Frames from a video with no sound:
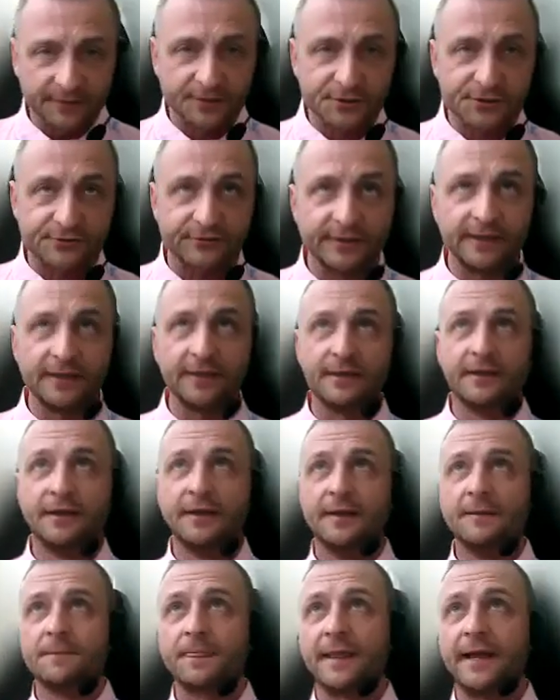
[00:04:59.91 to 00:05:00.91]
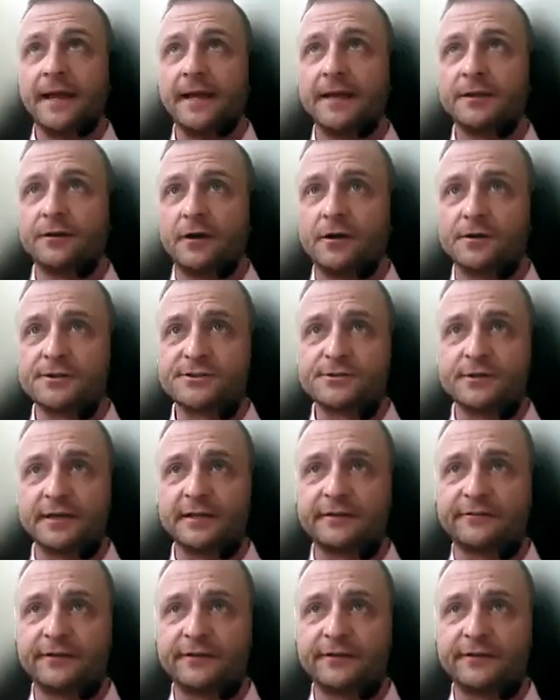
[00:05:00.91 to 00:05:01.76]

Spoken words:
industry and also